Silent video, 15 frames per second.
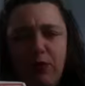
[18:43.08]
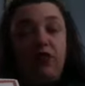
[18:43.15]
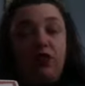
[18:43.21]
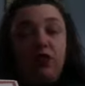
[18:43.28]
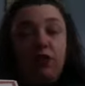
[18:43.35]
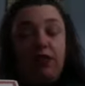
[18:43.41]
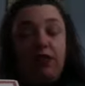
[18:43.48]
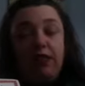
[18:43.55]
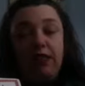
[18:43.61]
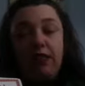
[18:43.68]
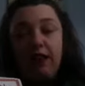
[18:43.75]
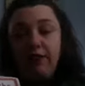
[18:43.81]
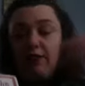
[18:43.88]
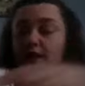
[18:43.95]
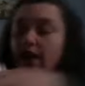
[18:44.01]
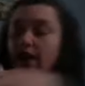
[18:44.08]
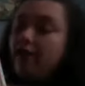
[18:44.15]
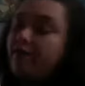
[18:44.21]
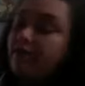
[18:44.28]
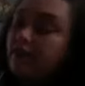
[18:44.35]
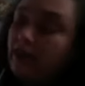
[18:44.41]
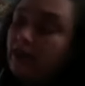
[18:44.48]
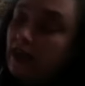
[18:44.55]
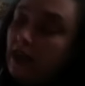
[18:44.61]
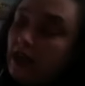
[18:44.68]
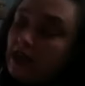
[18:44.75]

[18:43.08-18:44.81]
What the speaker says: You don't see that very often.